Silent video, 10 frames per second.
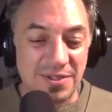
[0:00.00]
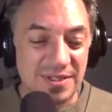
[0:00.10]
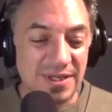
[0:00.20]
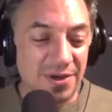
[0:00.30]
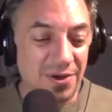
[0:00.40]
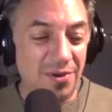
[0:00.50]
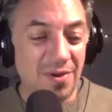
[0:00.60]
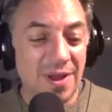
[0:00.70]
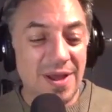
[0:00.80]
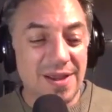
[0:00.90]

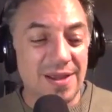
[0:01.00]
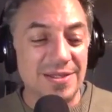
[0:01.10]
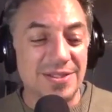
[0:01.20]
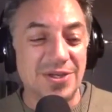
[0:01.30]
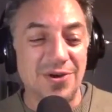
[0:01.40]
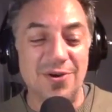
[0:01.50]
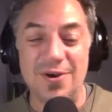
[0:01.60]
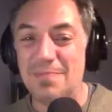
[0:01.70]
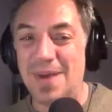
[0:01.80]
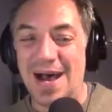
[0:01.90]
still
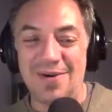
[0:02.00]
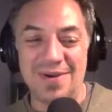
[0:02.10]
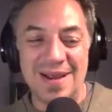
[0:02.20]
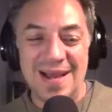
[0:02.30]
concerned about,